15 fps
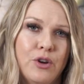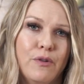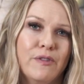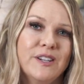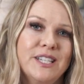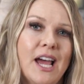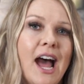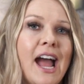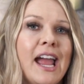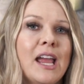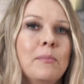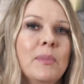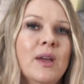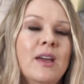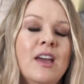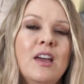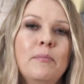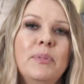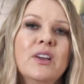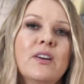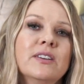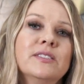over time
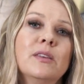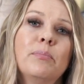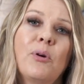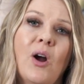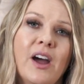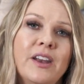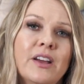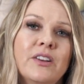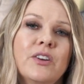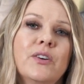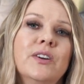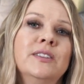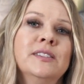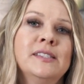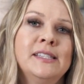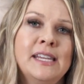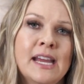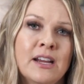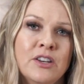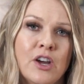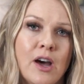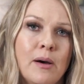because the product couldn't
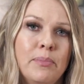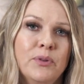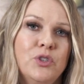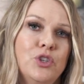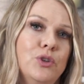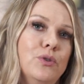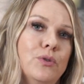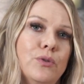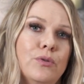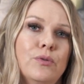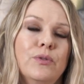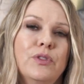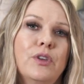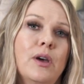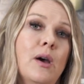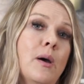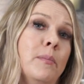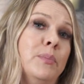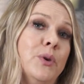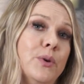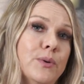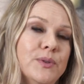stand up to the
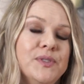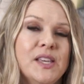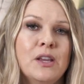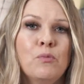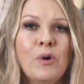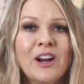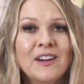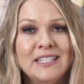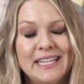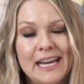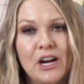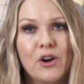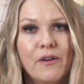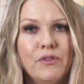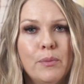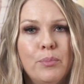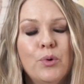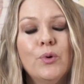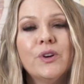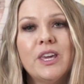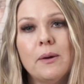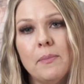abuse and wear and tear of the
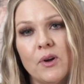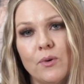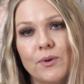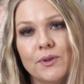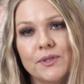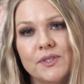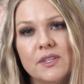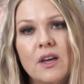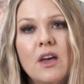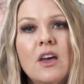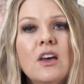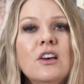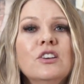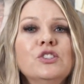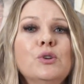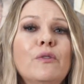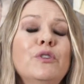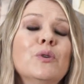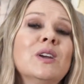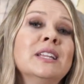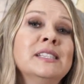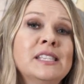pool chemicals. So if
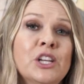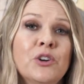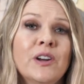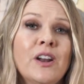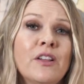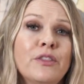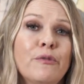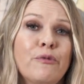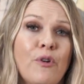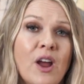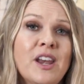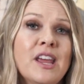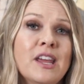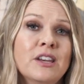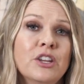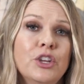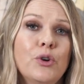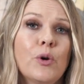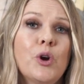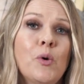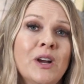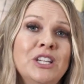you consider it on the front end,
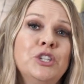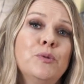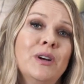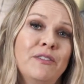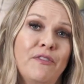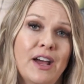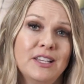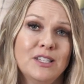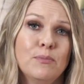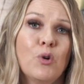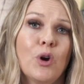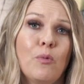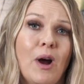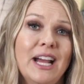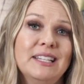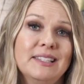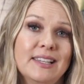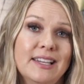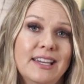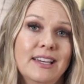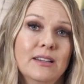you're going to invest more wisely.